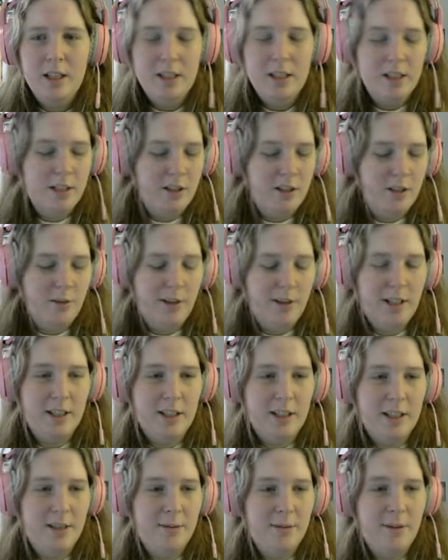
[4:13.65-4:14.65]
So you want to
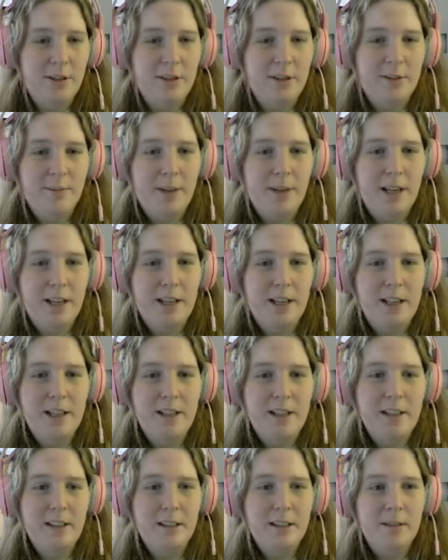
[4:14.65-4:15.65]
summon your
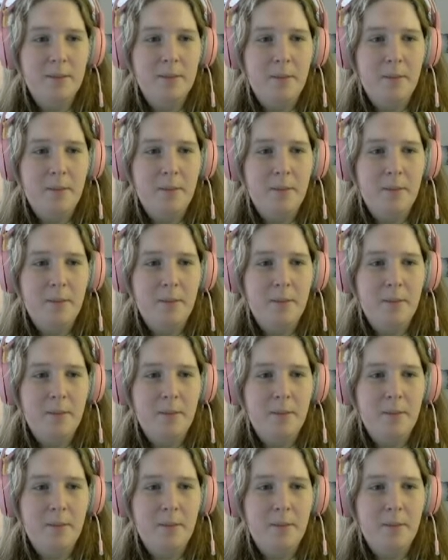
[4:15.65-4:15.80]
companion,